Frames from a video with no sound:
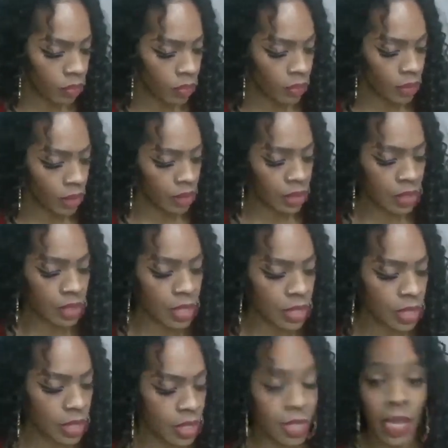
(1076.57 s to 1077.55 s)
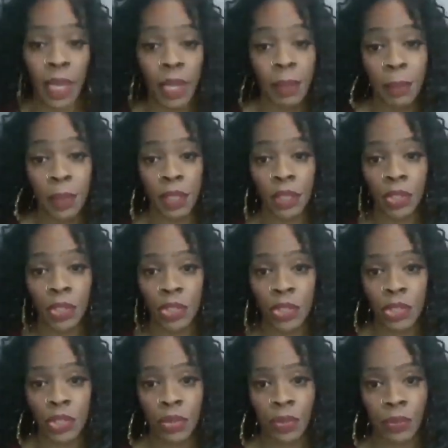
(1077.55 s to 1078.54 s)
it doesn't take much.
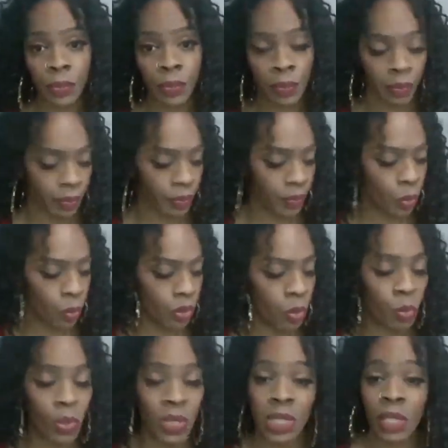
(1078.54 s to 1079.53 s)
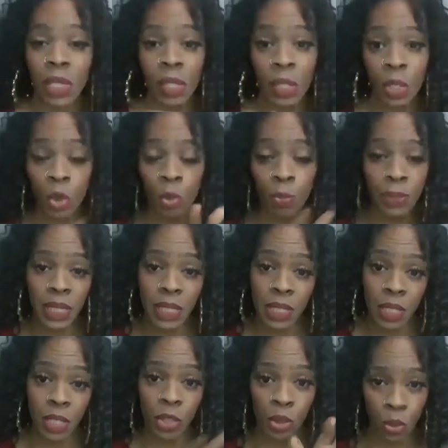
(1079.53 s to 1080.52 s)
What's a little bit
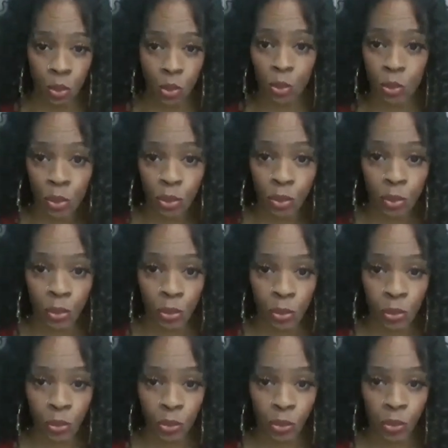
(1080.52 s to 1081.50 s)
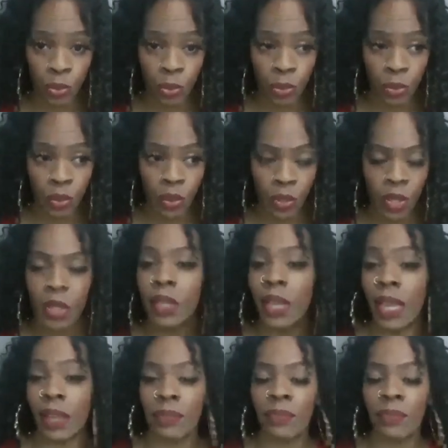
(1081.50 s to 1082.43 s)
to you, like